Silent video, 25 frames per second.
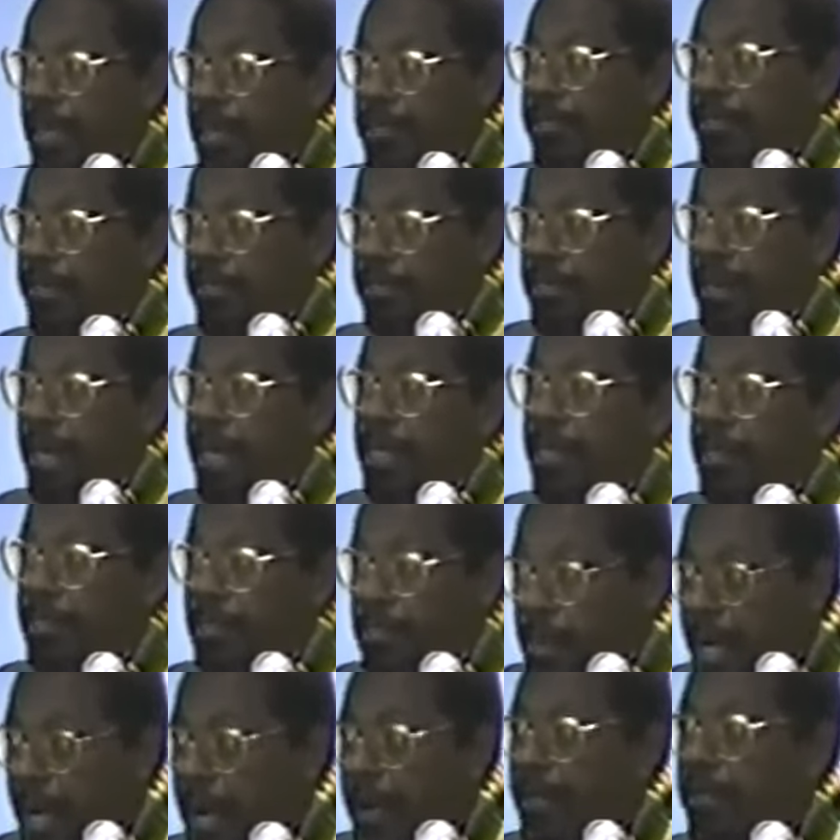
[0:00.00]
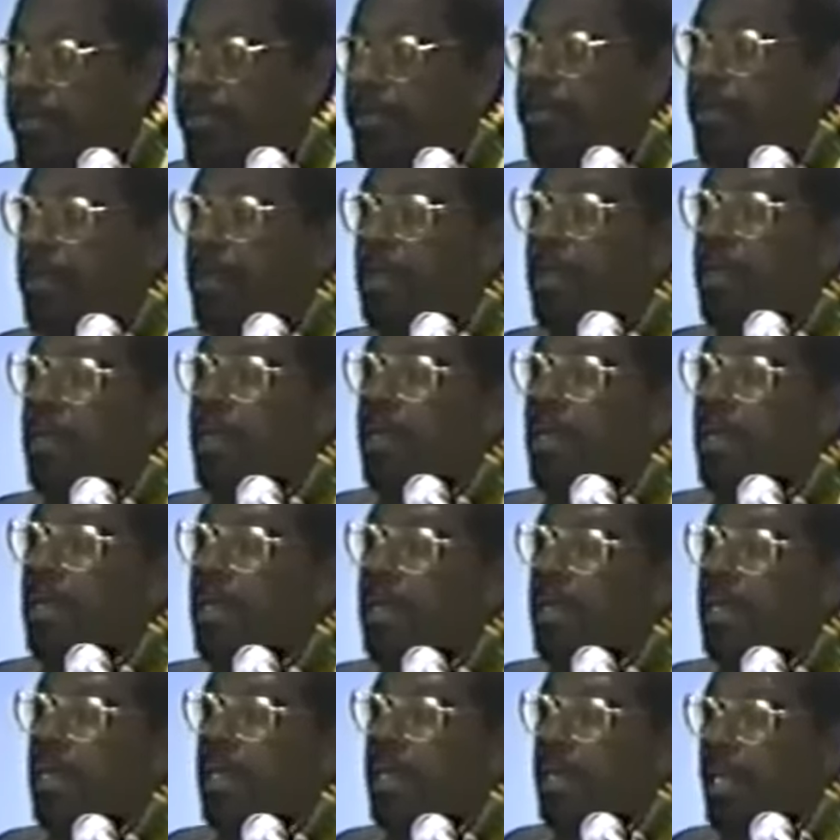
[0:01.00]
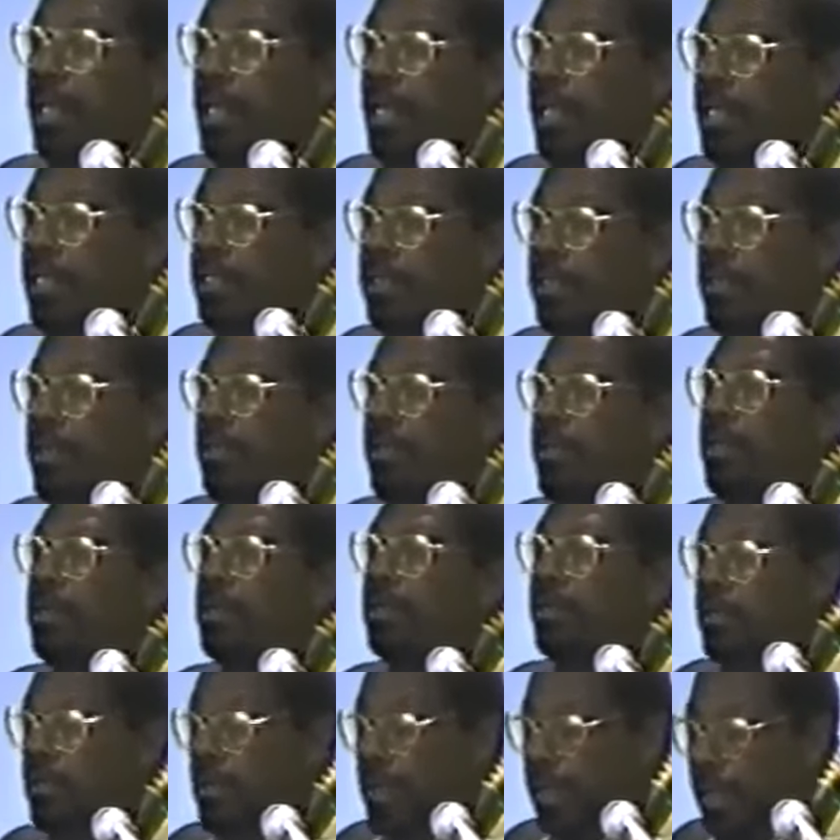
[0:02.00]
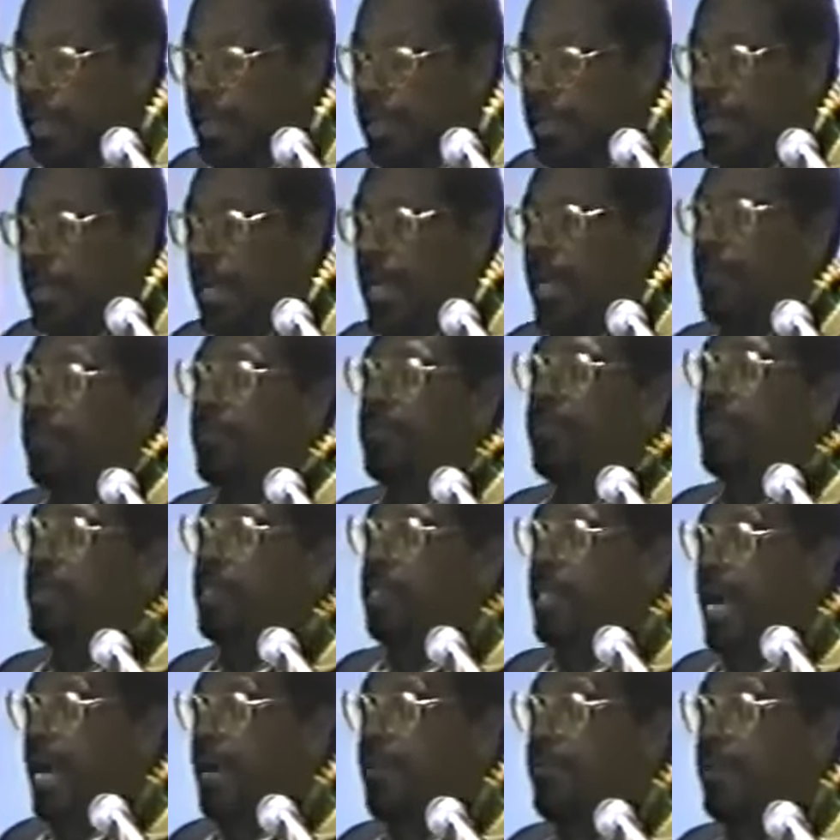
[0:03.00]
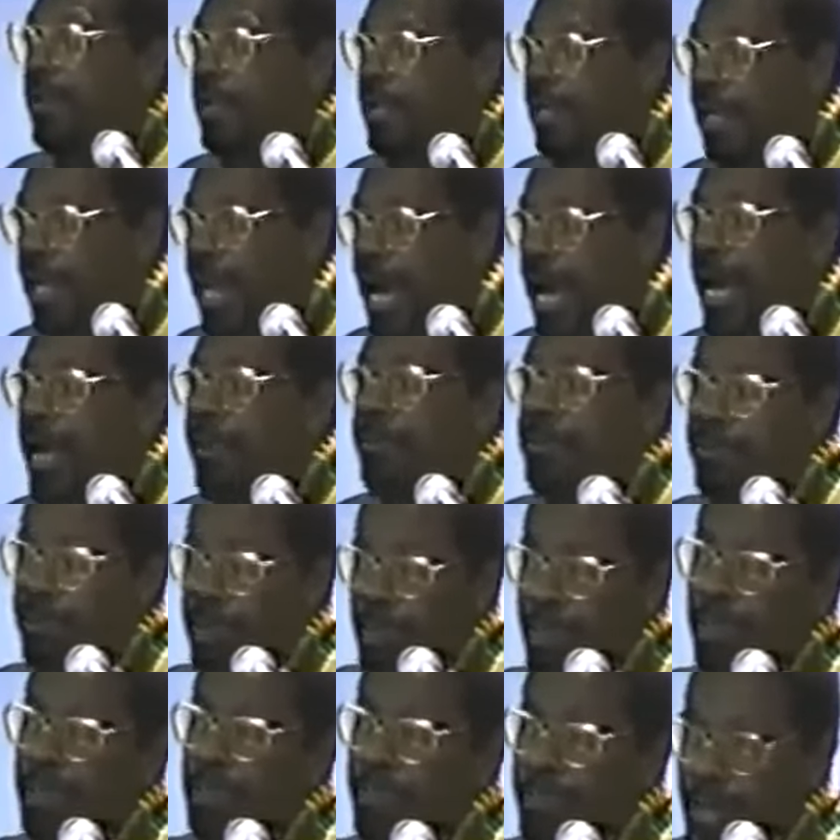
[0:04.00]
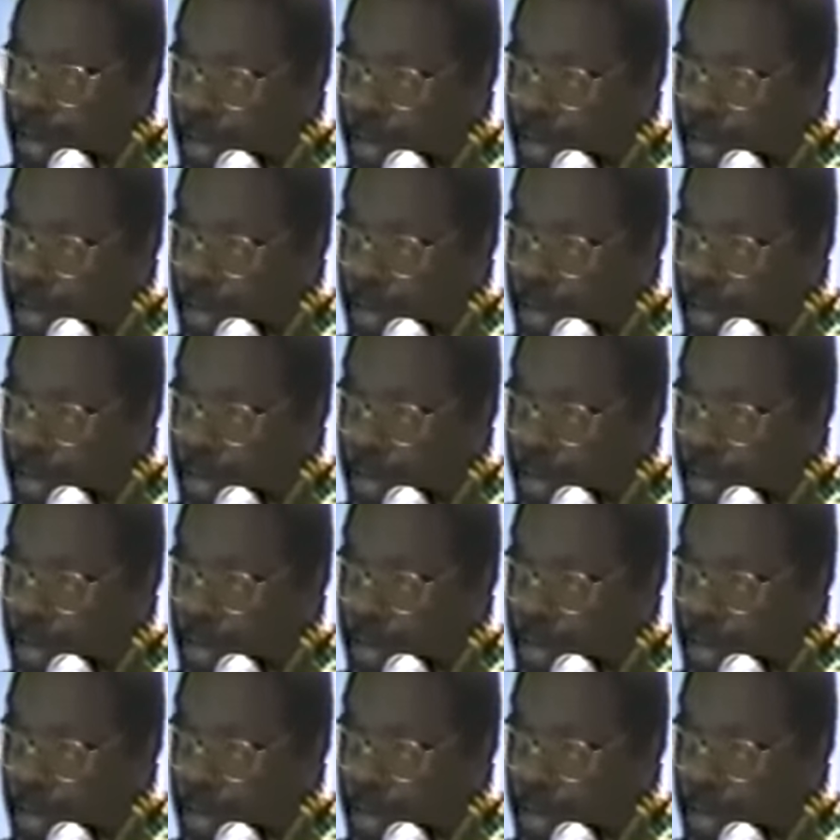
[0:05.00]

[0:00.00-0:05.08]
the issue of money and wealth is going to end up with our very lives being